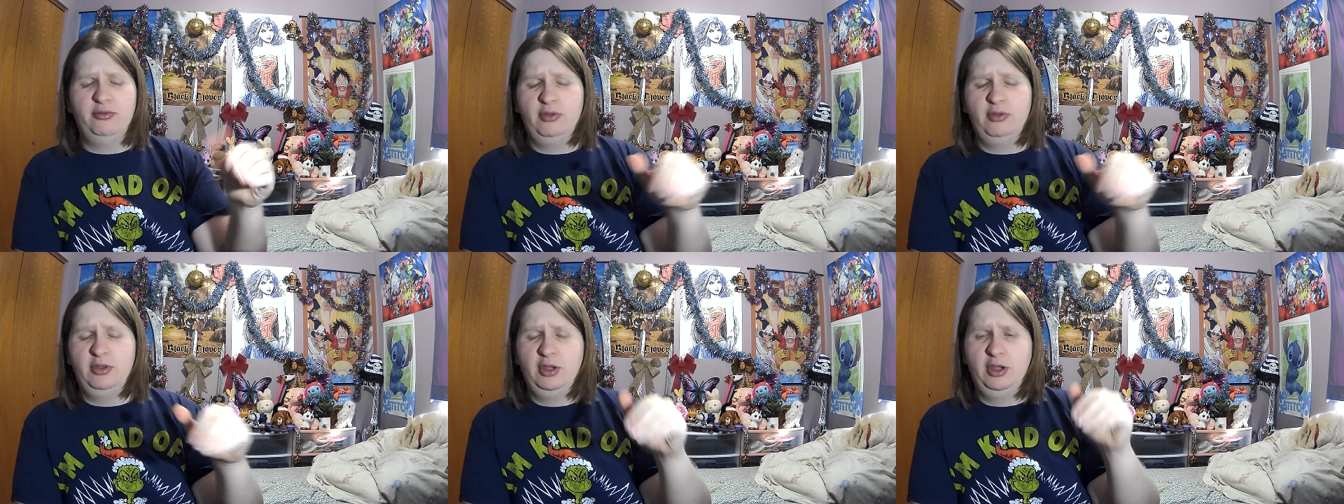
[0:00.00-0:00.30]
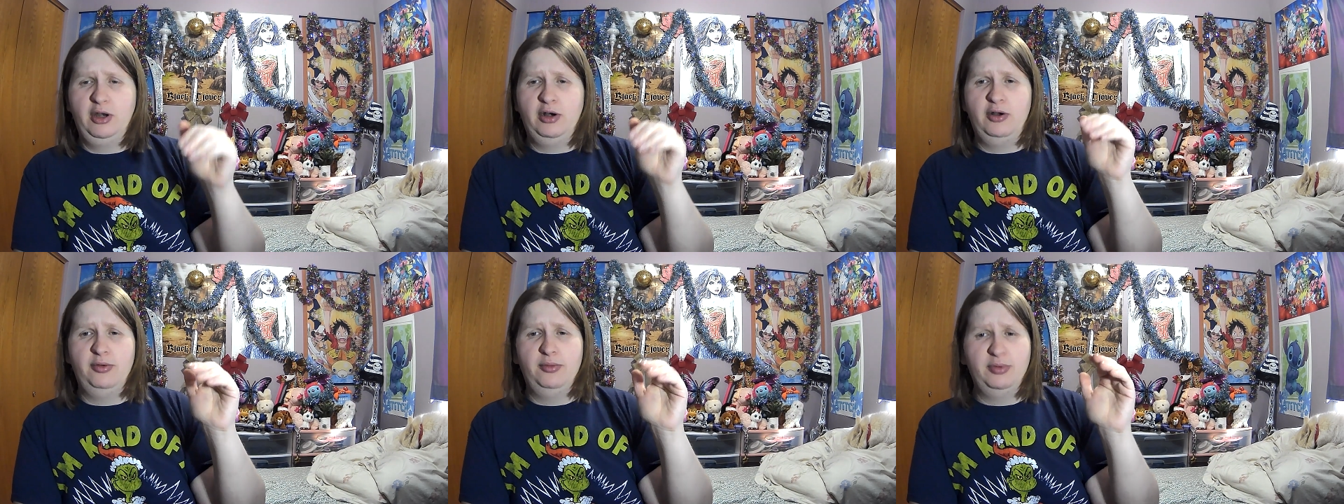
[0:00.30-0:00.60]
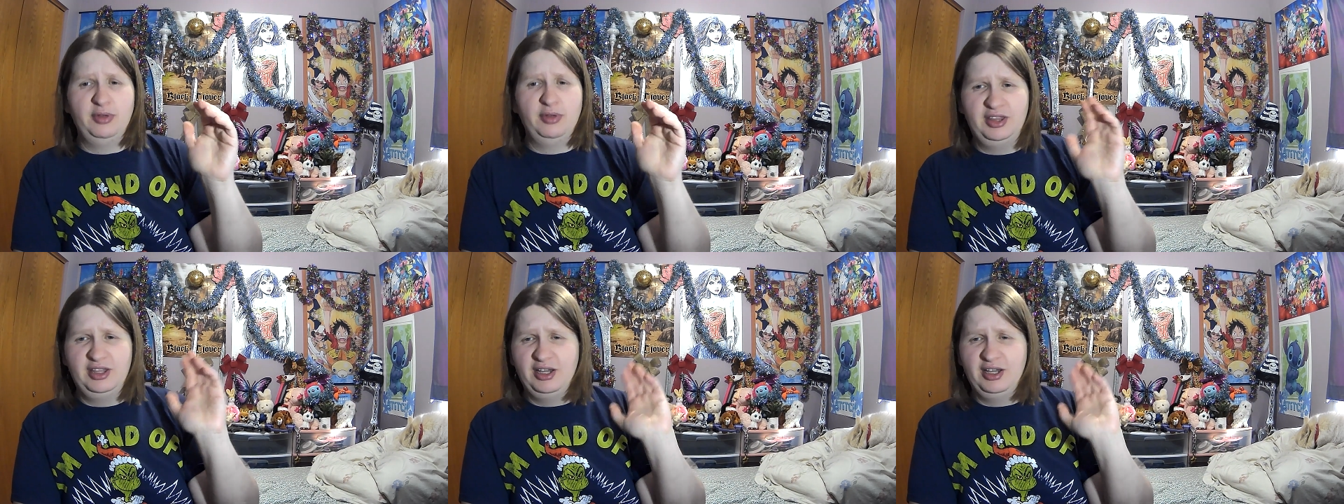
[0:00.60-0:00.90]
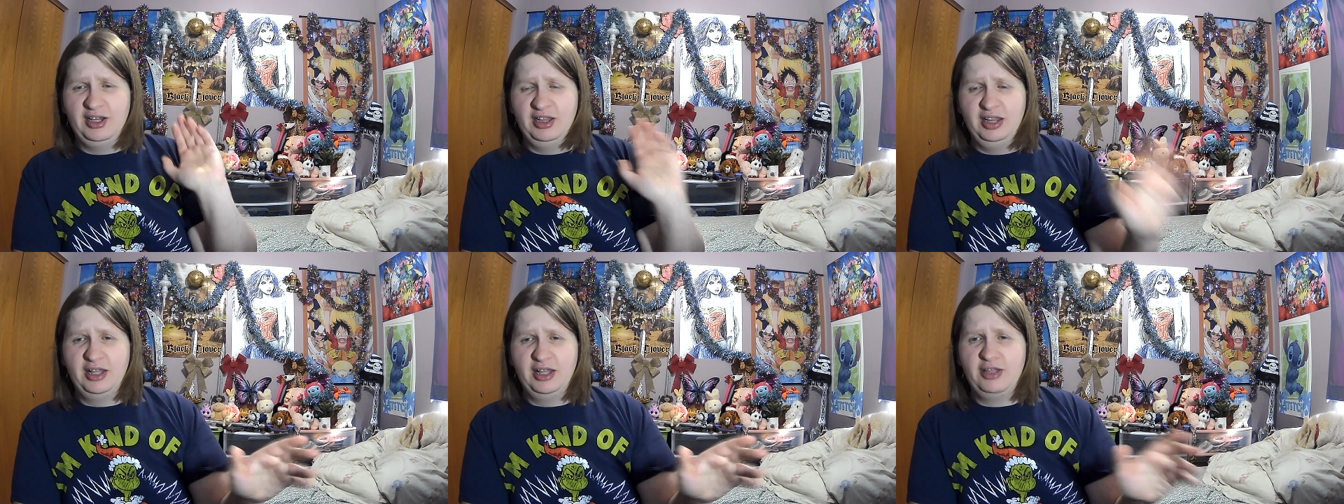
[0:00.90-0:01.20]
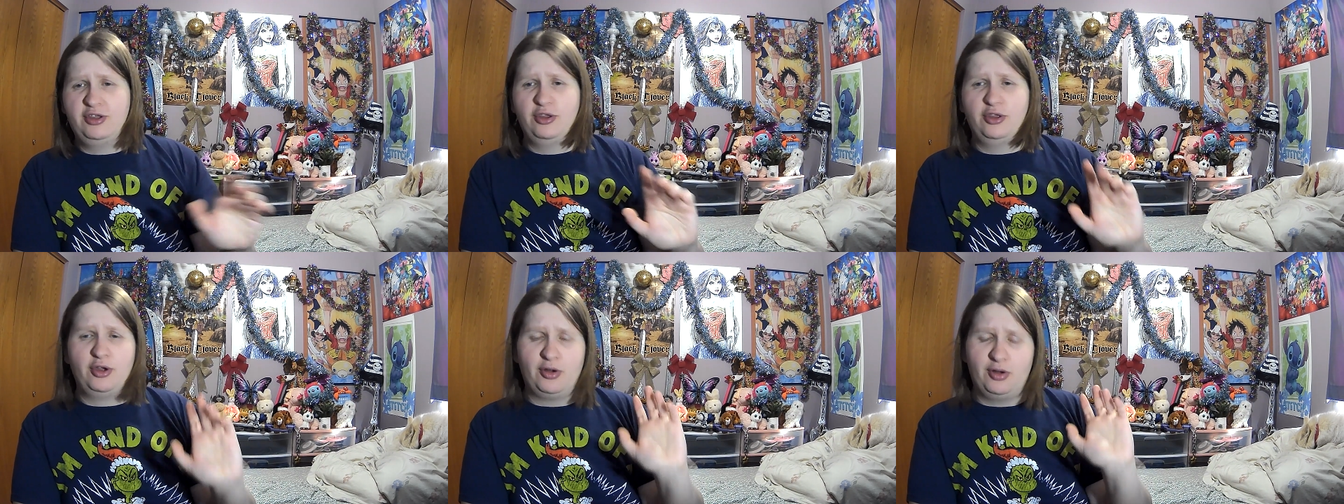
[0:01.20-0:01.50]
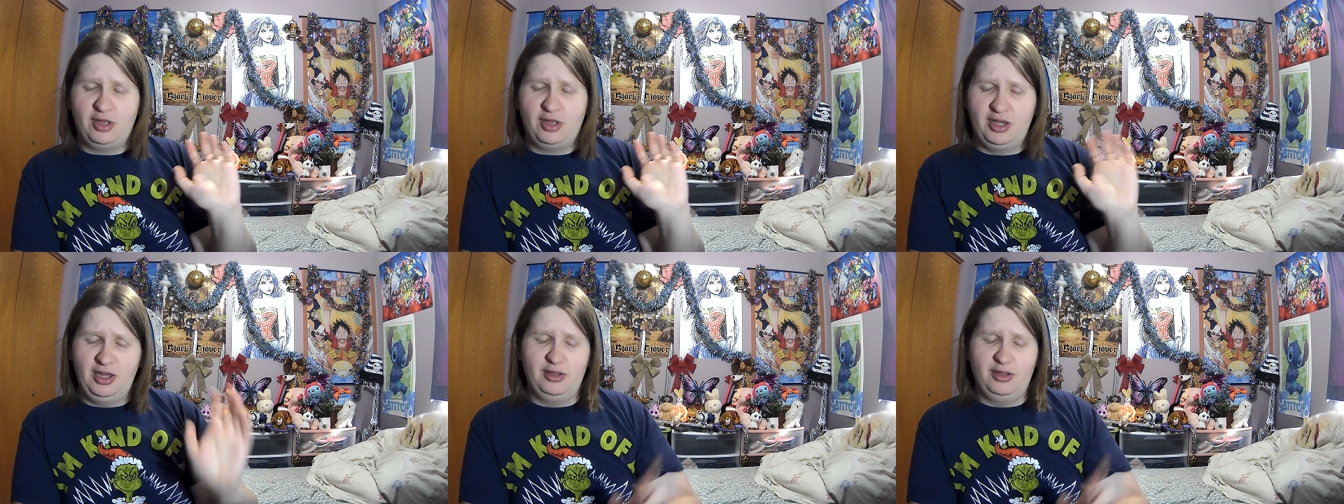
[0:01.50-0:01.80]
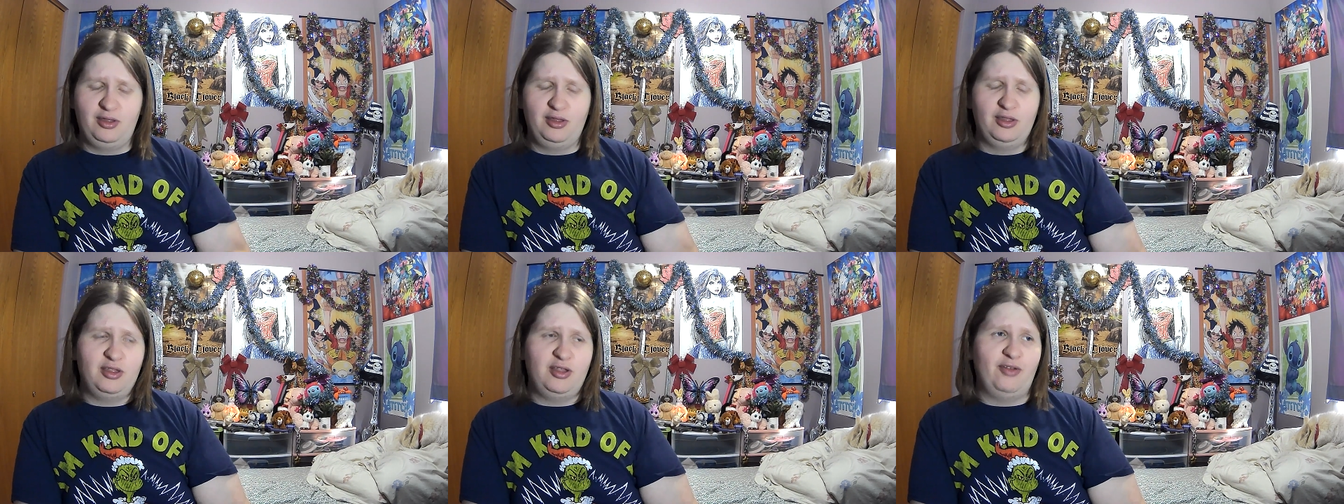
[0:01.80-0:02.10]
you know, with the Legends
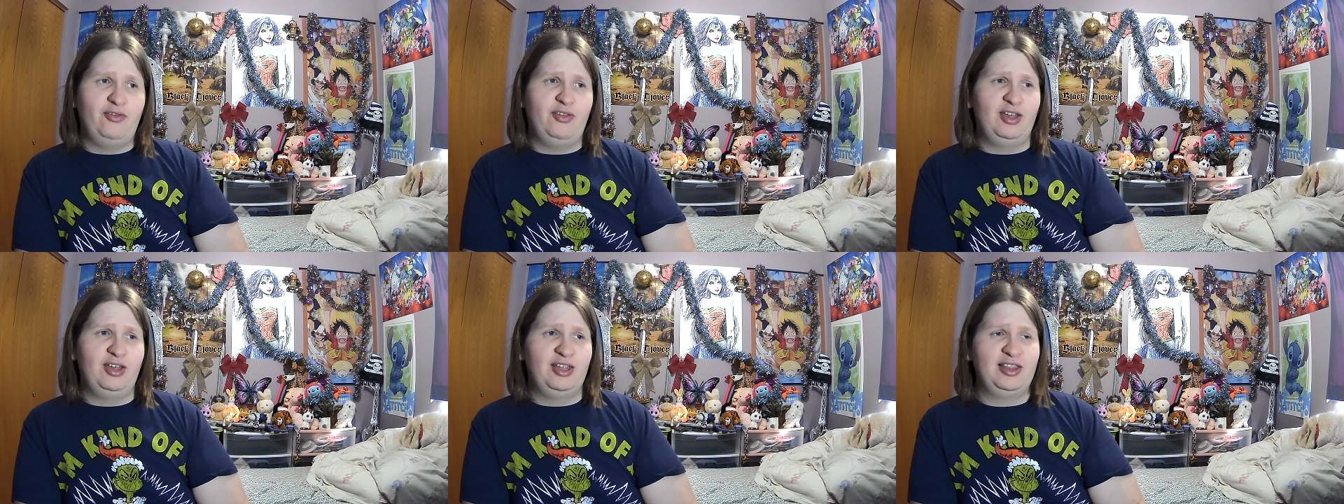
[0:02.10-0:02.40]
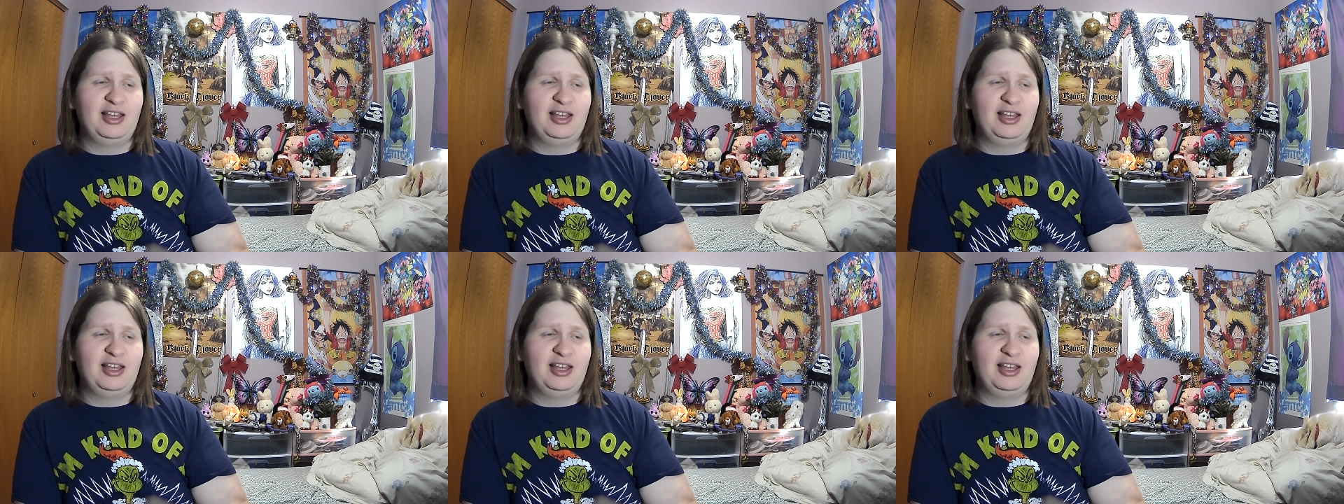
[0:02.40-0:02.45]
Arceus and stuff like